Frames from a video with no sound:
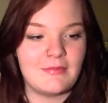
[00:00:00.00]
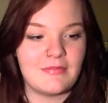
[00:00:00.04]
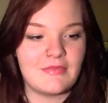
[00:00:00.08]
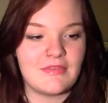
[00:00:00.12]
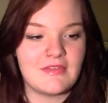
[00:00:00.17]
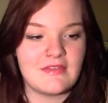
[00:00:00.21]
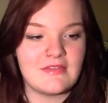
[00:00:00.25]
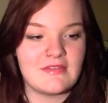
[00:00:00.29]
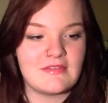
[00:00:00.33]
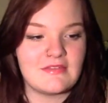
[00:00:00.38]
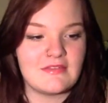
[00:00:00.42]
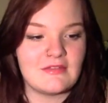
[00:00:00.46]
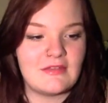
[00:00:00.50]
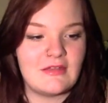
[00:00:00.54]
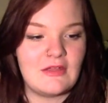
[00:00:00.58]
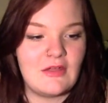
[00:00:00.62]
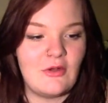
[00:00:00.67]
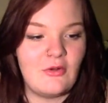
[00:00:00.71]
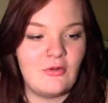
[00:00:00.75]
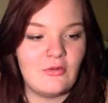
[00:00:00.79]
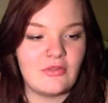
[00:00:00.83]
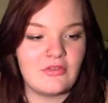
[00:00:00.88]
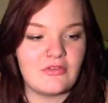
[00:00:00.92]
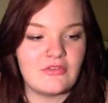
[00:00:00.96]
because
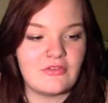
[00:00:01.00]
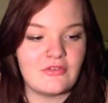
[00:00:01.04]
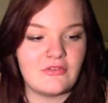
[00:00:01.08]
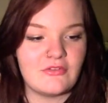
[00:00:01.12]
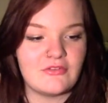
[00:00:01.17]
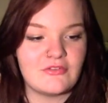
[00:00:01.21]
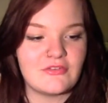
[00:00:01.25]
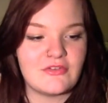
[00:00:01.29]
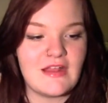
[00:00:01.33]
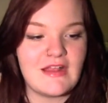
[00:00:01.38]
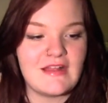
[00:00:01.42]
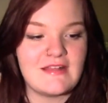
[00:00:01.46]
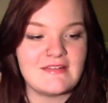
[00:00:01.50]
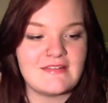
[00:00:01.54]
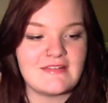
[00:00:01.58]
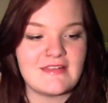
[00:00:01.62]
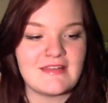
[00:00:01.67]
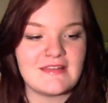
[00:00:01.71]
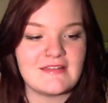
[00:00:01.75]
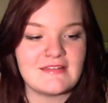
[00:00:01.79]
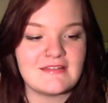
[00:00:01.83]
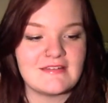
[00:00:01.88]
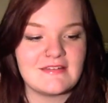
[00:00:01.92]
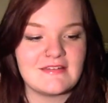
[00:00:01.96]
all the sort of
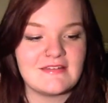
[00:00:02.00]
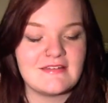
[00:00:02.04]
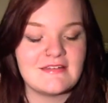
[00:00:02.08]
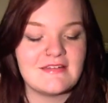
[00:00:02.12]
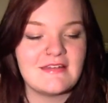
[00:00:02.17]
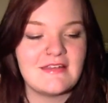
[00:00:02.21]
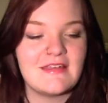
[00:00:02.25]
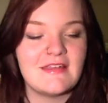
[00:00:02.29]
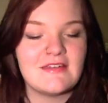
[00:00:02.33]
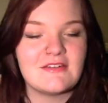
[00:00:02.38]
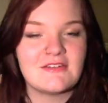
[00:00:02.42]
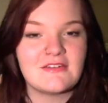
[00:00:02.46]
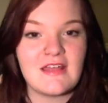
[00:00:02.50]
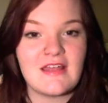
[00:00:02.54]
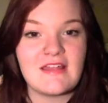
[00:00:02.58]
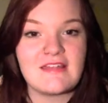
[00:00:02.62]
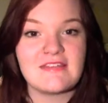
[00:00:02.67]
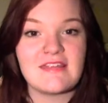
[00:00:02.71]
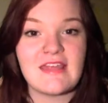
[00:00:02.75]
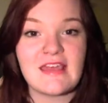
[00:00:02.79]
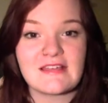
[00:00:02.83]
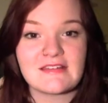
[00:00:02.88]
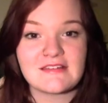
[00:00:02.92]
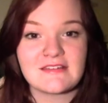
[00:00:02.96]

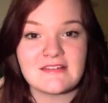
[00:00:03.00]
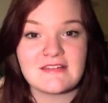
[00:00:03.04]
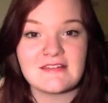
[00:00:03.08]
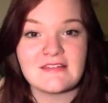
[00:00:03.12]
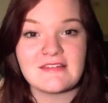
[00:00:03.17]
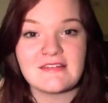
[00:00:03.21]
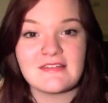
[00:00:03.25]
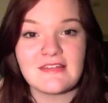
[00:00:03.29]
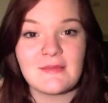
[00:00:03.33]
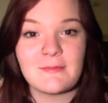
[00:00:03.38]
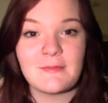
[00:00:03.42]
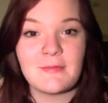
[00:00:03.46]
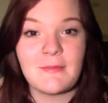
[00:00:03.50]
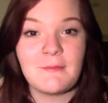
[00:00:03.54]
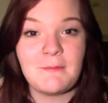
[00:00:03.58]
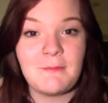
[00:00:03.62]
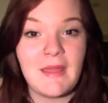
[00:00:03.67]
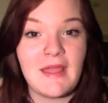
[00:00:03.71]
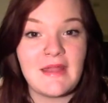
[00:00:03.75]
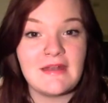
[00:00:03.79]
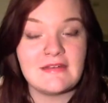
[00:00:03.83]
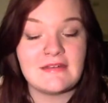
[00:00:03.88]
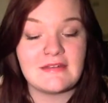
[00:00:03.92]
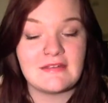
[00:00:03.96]
transactions that have been
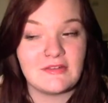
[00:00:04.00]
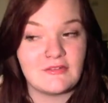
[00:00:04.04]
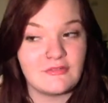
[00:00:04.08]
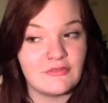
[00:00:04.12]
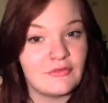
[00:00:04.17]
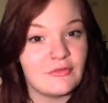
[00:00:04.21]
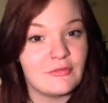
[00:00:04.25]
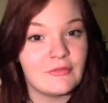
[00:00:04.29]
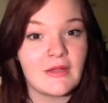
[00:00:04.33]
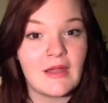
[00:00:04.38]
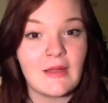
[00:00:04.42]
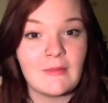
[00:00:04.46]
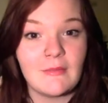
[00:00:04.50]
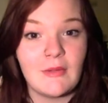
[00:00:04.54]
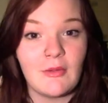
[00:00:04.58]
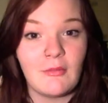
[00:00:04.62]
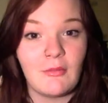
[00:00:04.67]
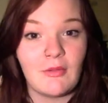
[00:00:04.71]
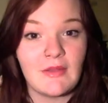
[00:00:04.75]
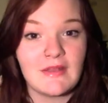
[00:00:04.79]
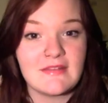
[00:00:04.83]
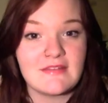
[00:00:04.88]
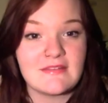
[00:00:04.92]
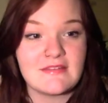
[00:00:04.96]
pending have all come at
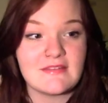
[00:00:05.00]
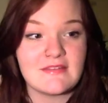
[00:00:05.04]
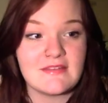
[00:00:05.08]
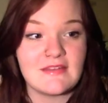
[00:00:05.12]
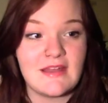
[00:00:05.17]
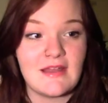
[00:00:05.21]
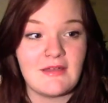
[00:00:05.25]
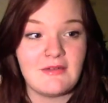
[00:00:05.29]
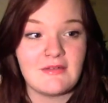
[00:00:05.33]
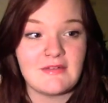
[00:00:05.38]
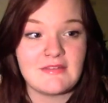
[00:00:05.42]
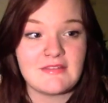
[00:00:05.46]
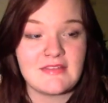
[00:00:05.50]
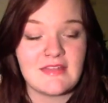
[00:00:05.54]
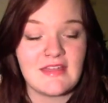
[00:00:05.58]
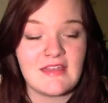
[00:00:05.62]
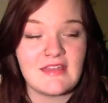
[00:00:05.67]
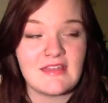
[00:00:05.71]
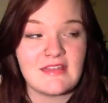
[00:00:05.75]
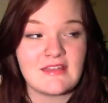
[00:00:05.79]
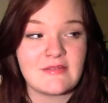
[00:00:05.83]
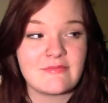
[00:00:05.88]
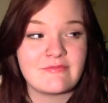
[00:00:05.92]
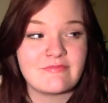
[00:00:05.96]
once, and now it's
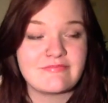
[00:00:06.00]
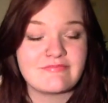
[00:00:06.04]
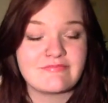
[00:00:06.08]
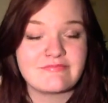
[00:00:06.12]
like,